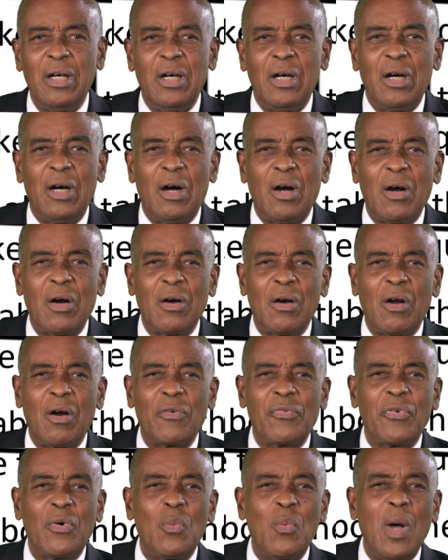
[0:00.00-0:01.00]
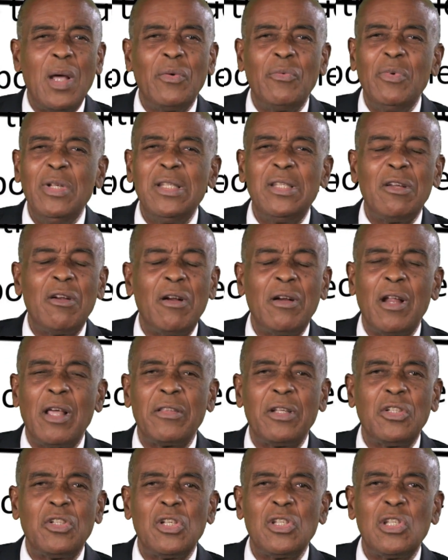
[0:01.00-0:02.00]
or for one reason or
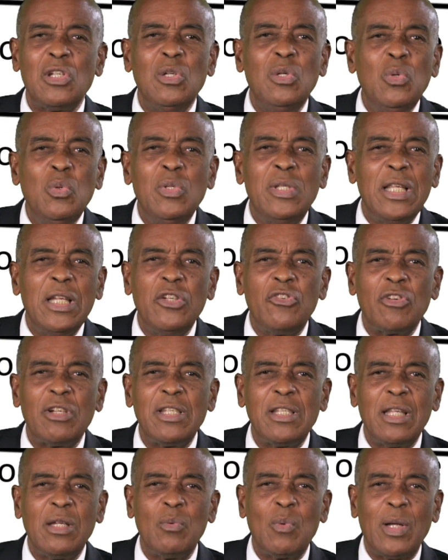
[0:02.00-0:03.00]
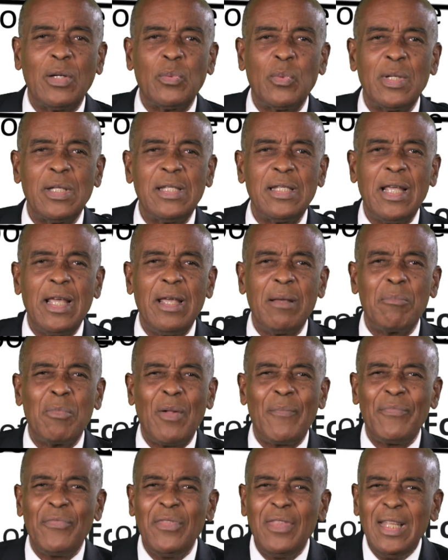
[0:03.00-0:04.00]
another just lose interest in what we're saying.
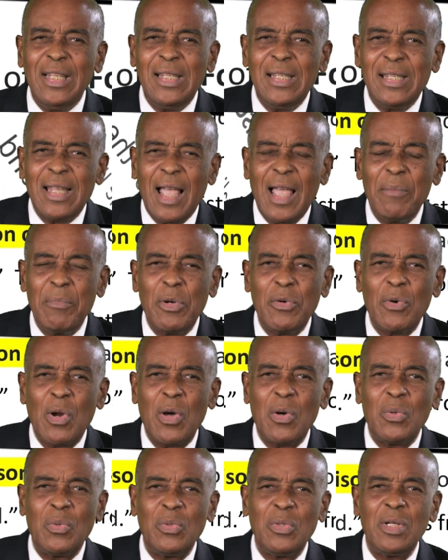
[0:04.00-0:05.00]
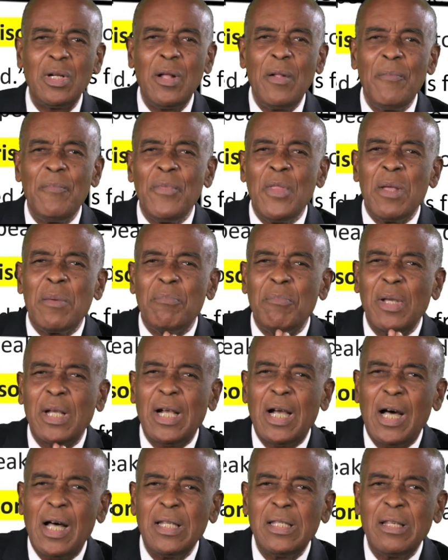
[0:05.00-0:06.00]
But this time around,
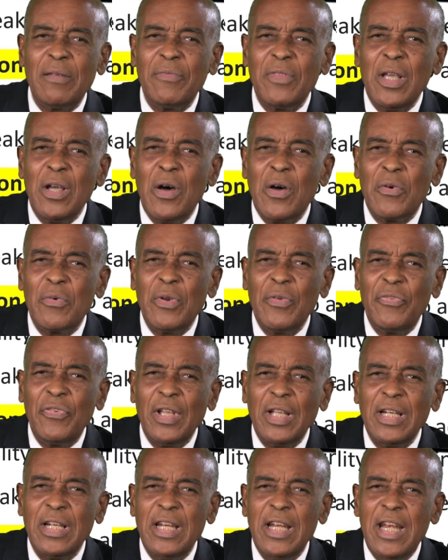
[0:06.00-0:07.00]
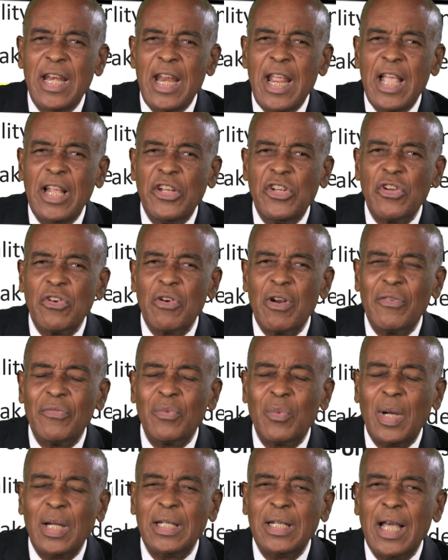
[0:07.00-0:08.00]
because of the horrific nature of
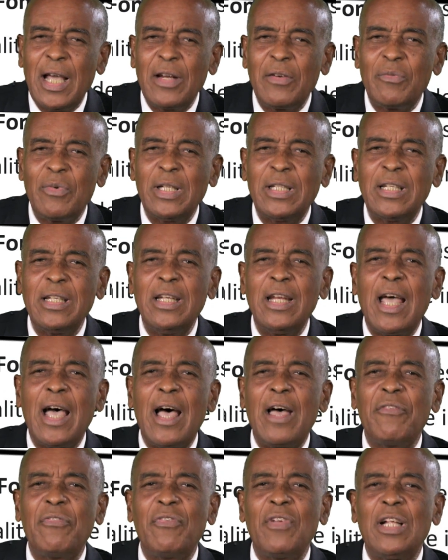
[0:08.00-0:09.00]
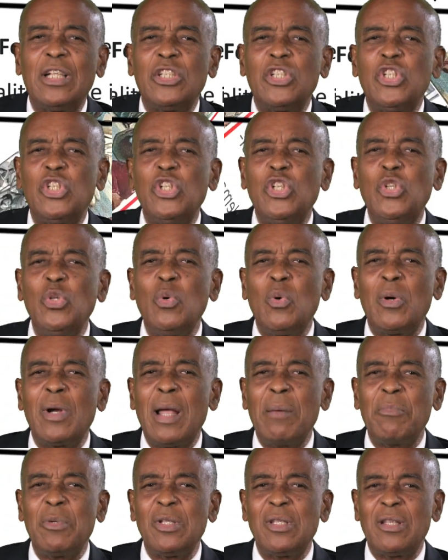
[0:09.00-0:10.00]
what I had written, I felt sure
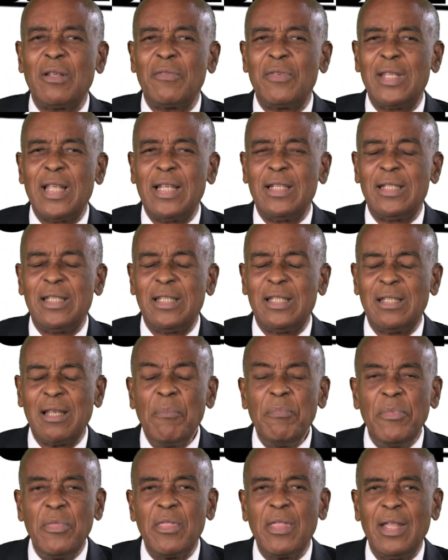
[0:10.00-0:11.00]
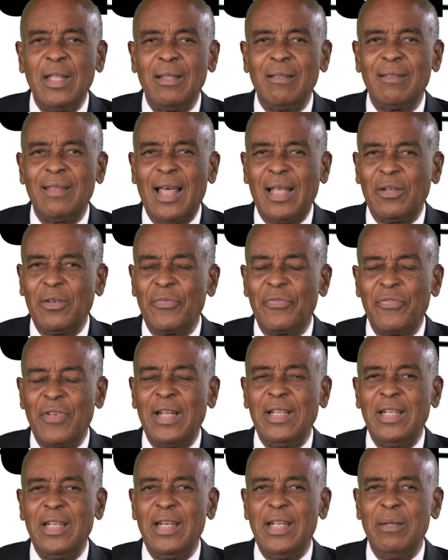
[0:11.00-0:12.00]
I must have said something that
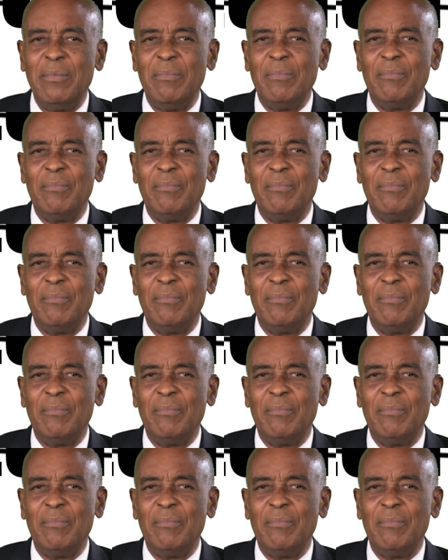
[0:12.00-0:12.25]
offended him.